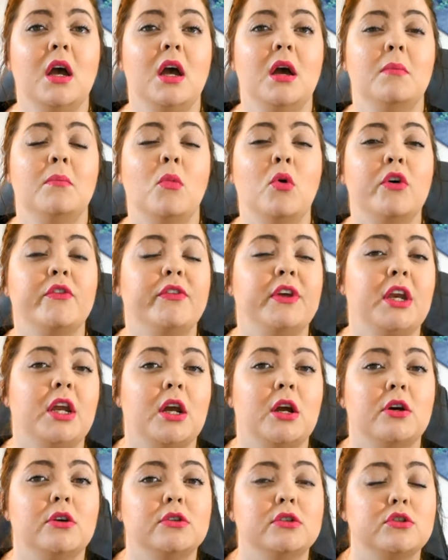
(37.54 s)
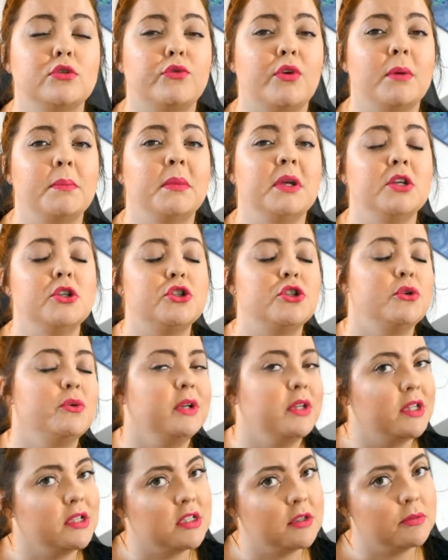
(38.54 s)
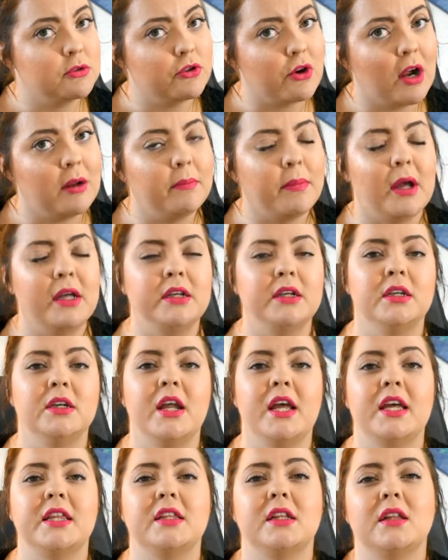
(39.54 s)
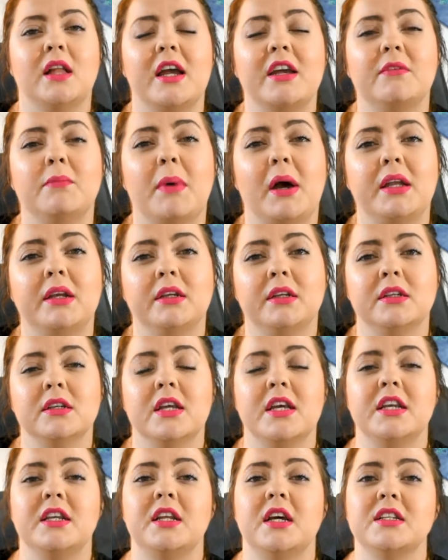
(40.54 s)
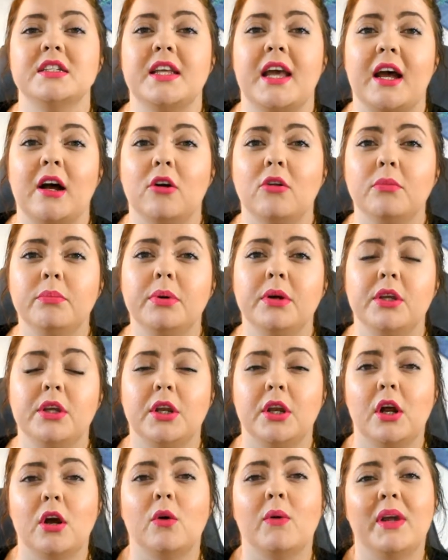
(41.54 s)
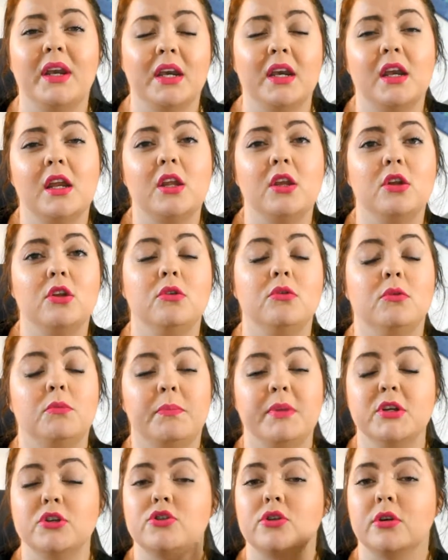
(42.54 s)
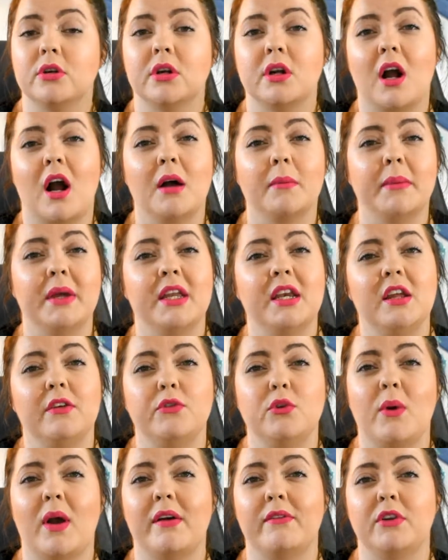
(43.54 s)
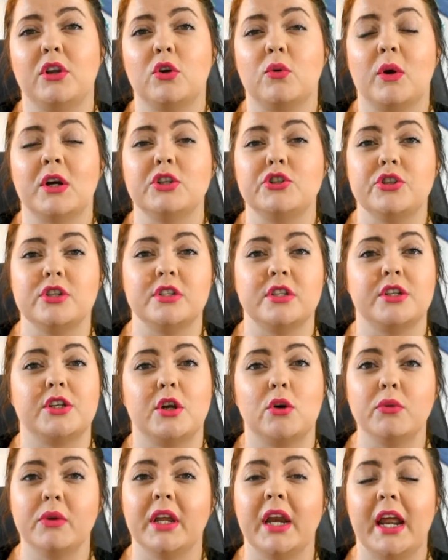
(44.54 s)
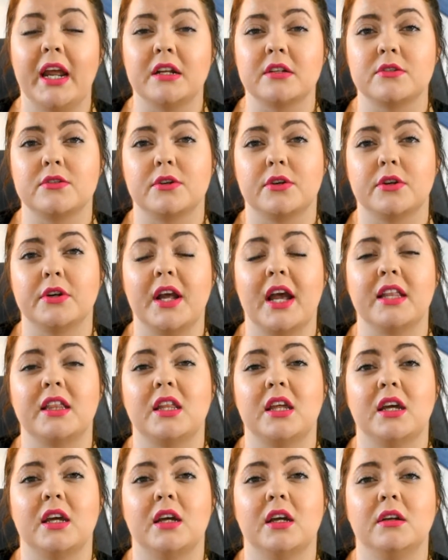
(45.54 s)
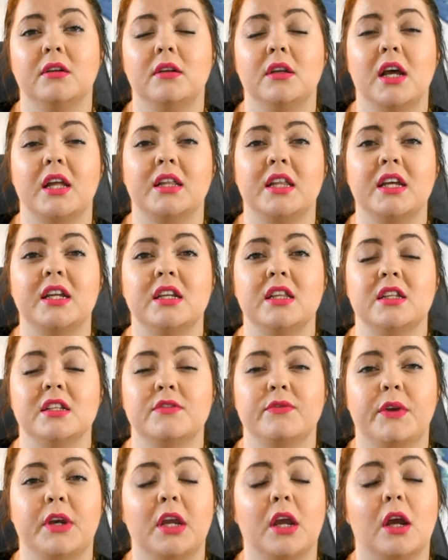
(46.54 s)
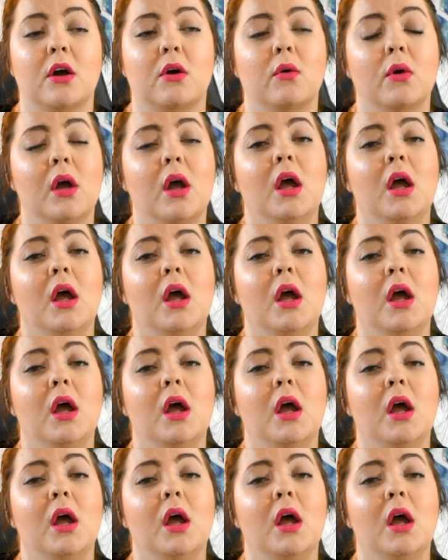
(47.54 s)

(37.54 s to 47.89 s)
more videos from me, to hit the subscribe button and the like button. It does help, and be sure to comment if you have any questions that don't get answered at the end of this video.